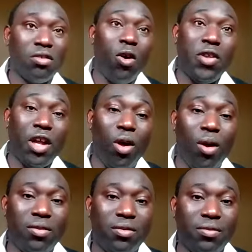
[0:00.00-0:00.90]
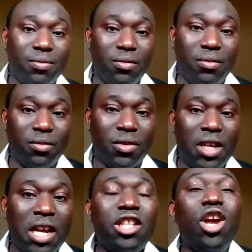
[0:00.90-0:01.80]
of the law.
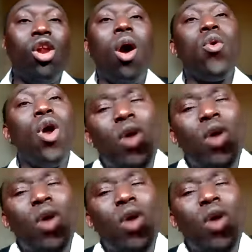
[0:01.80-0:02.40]
The law will